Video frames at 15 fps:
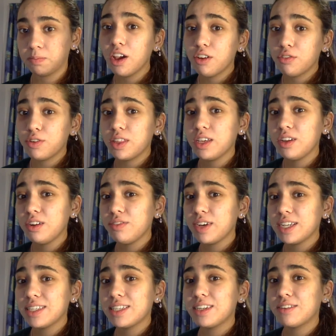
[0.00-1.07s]
For the
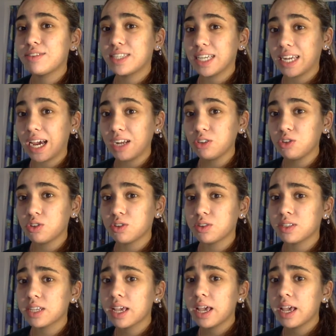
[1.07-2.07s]
University of St Andrews,